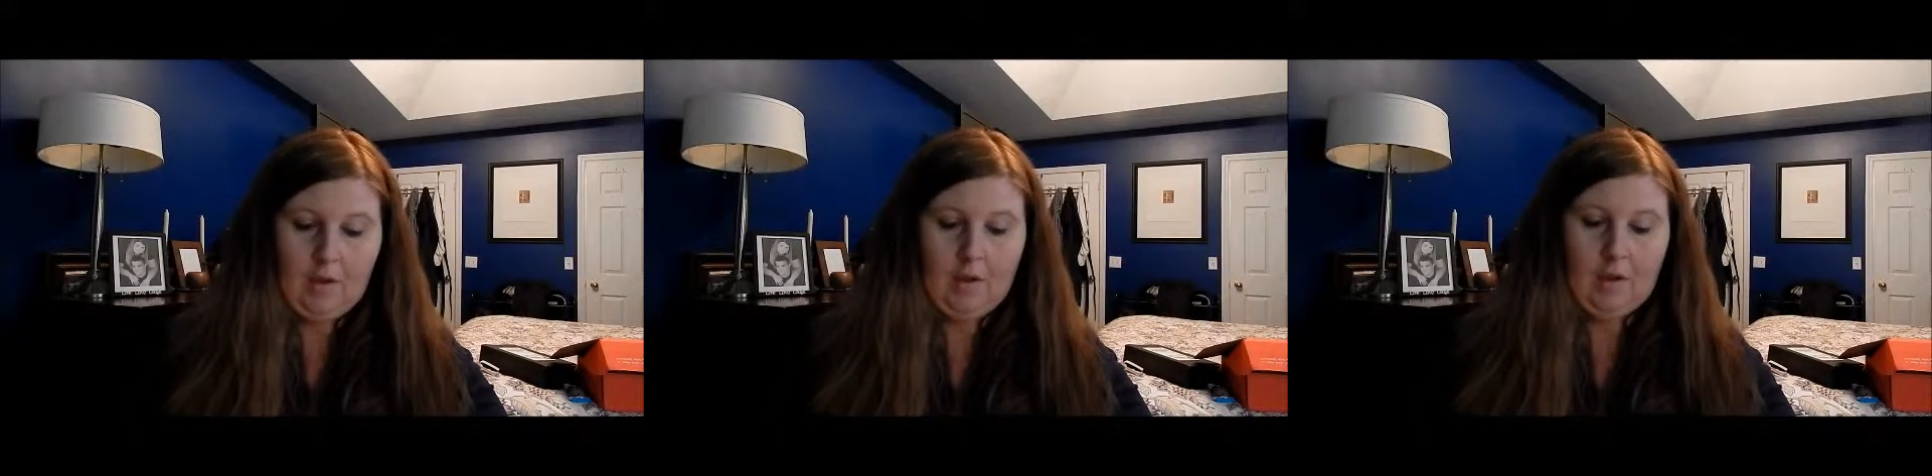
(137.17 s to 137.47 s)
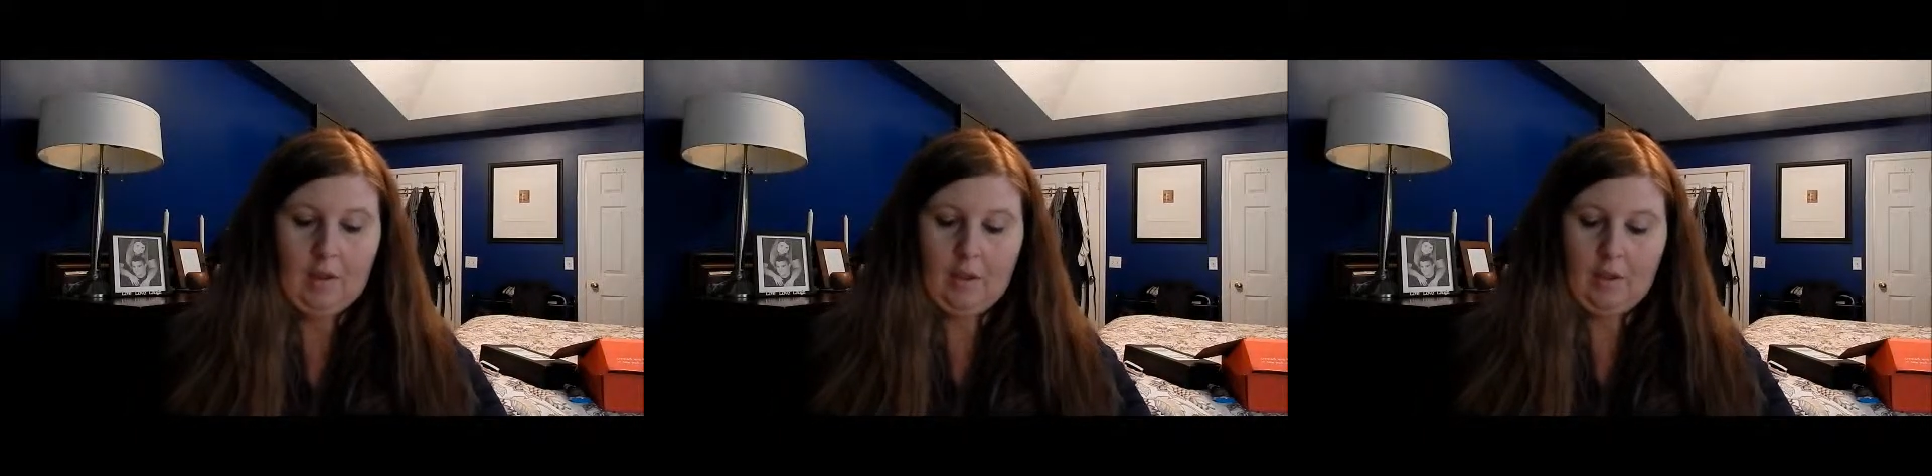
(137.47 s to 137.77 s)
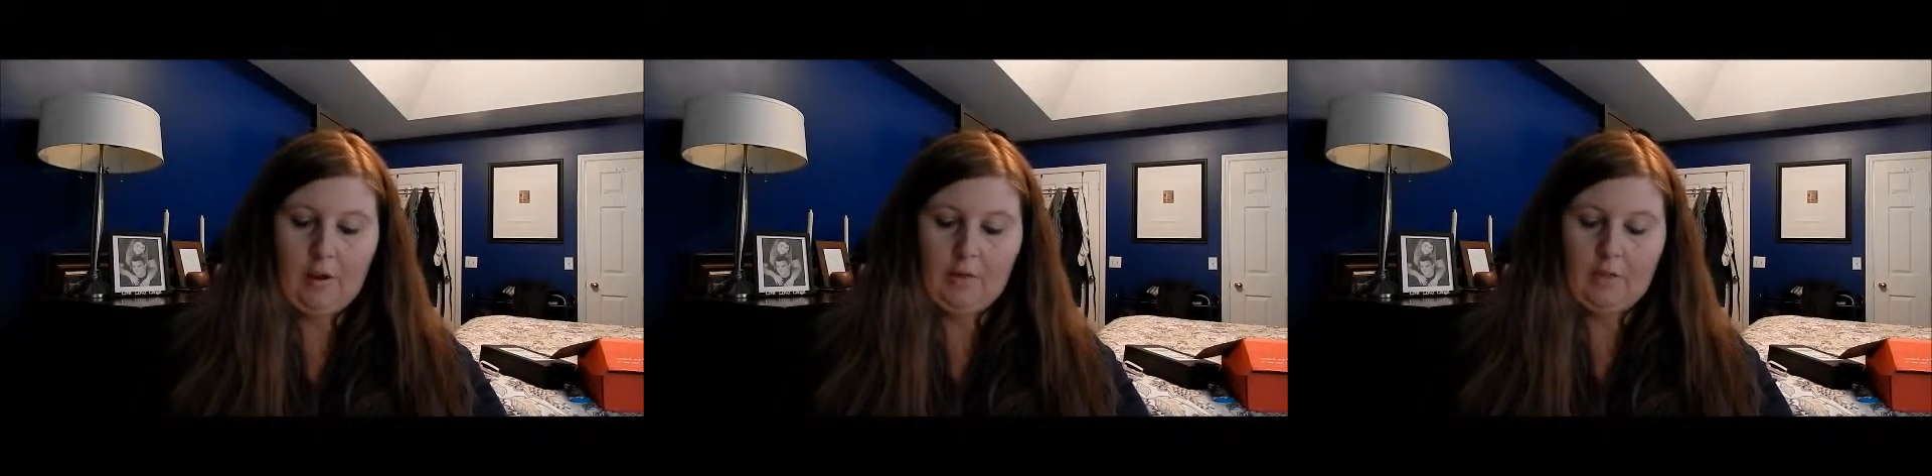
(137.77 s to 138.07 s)
And the
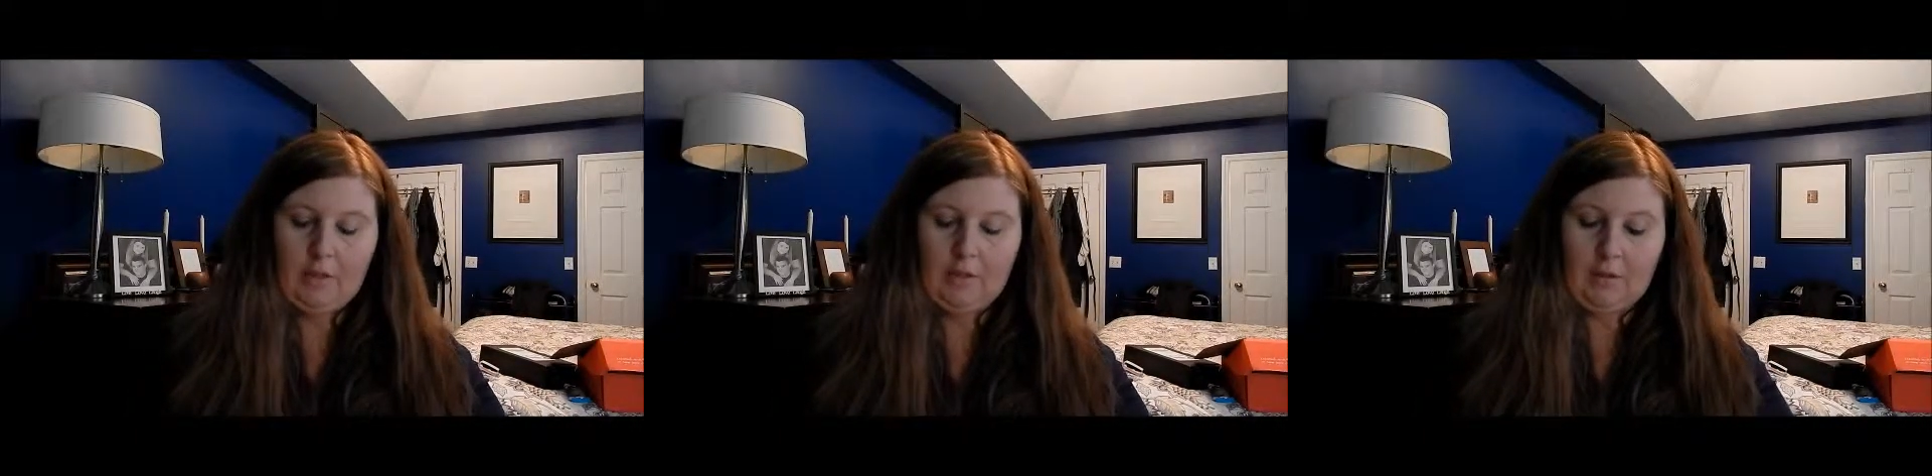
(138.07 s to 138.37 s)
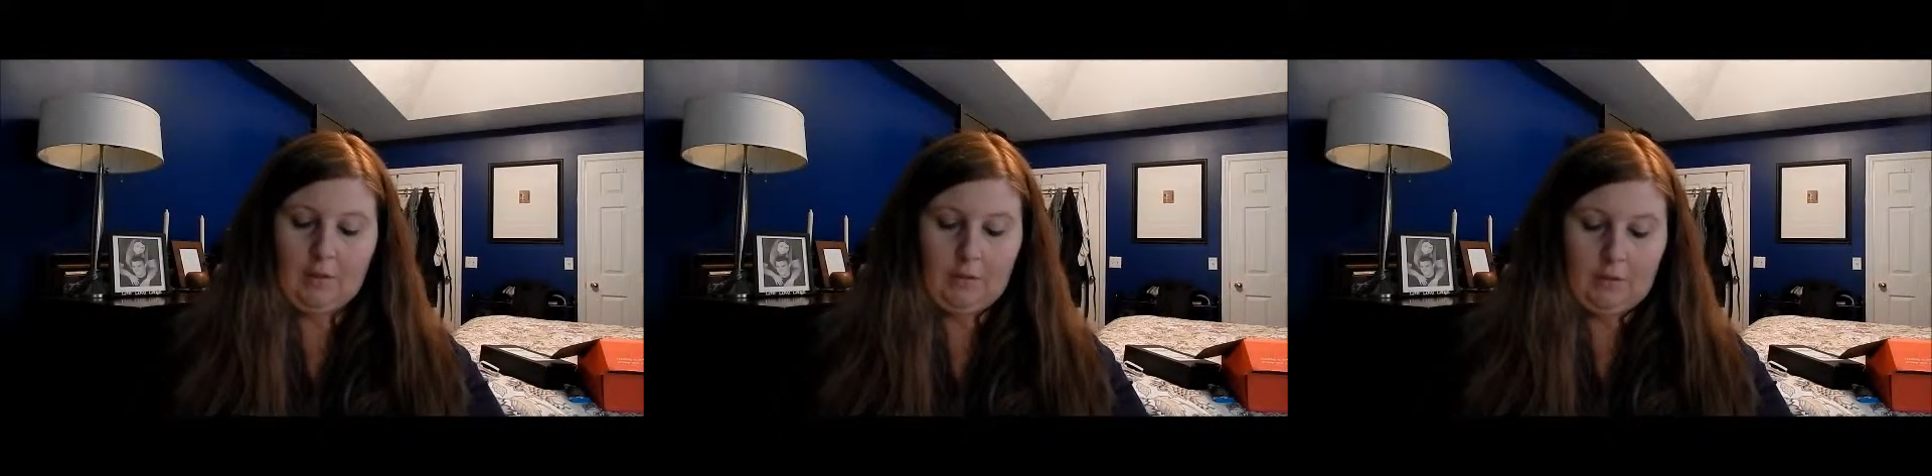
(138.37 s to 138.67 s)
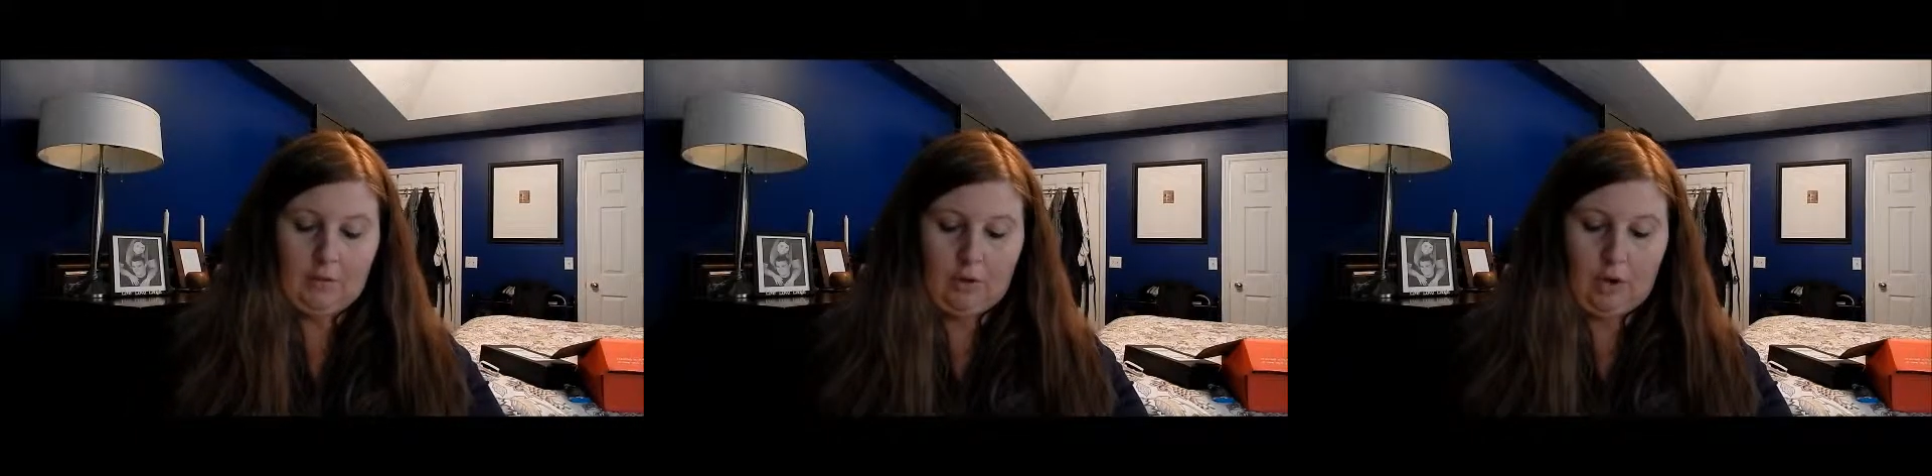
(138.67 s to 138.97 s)
third one is a
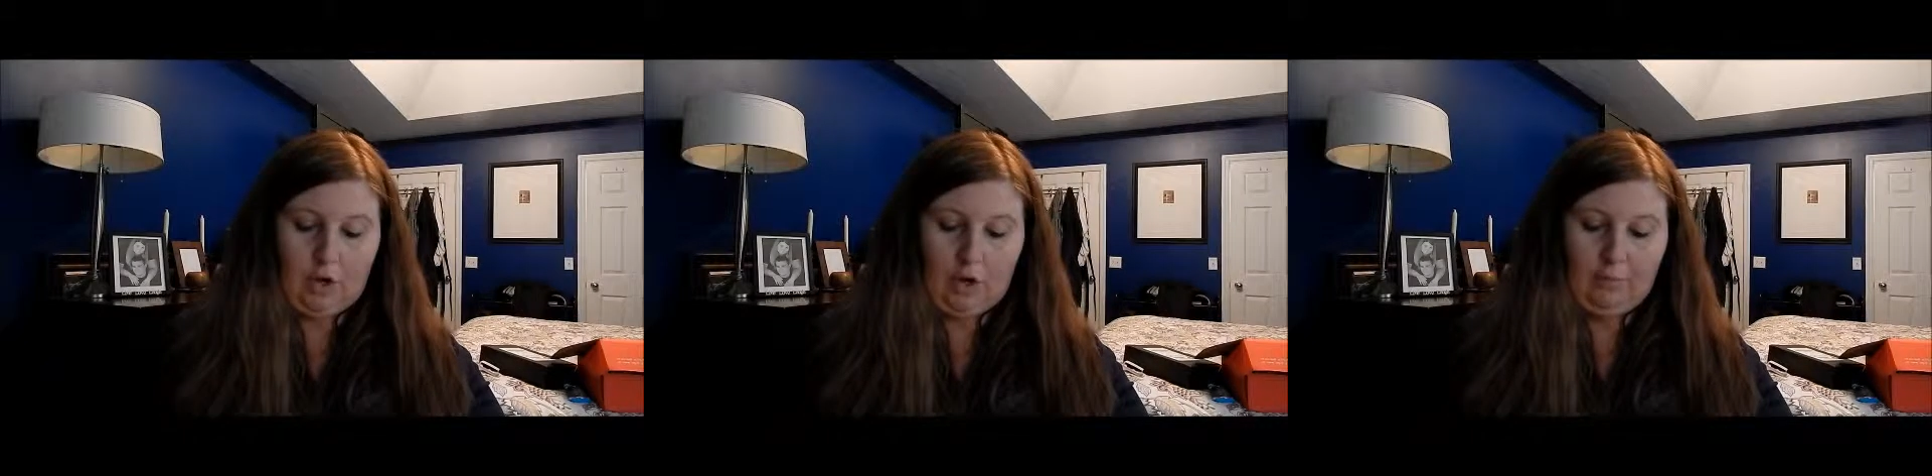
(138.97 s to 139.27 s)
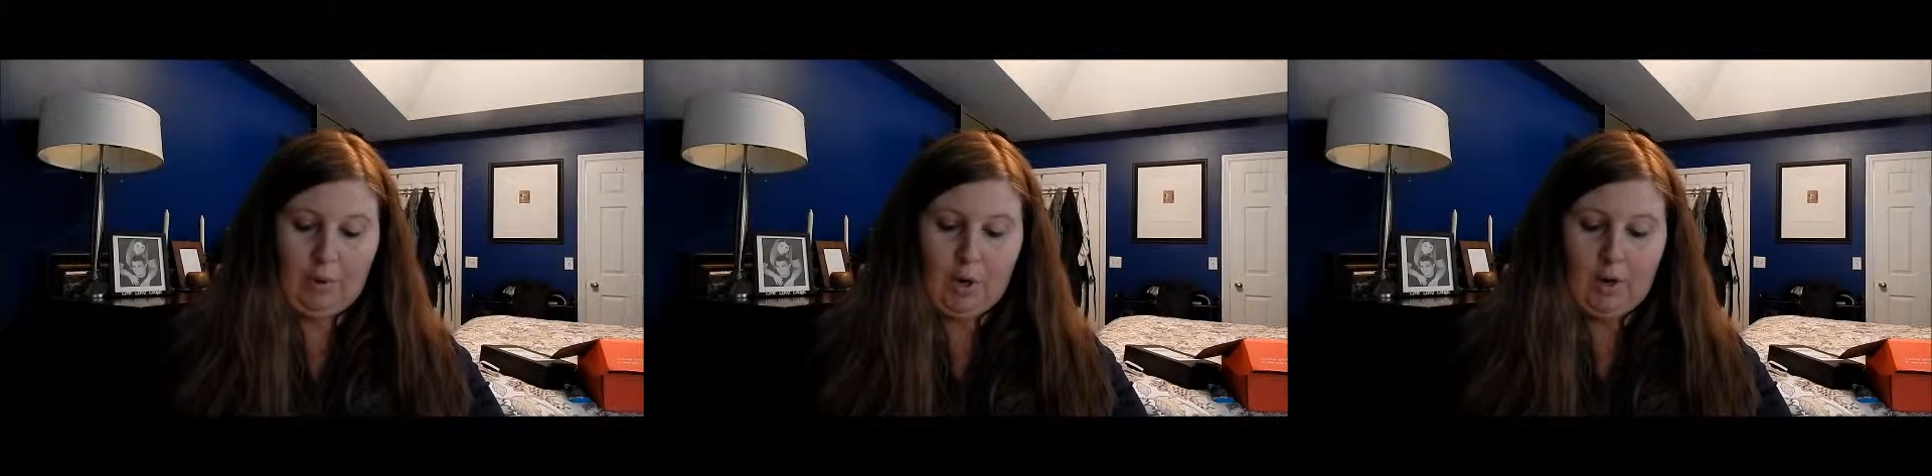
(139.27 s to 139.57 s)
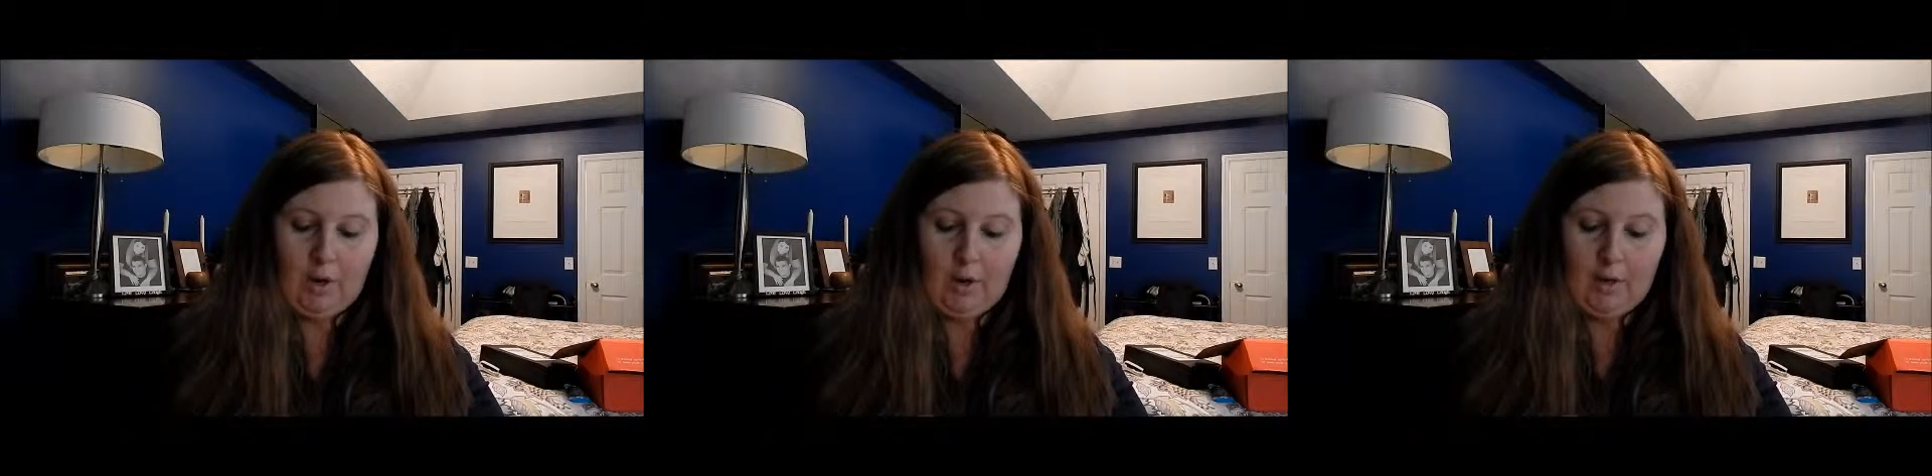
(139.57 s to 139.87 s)
darker burgundy,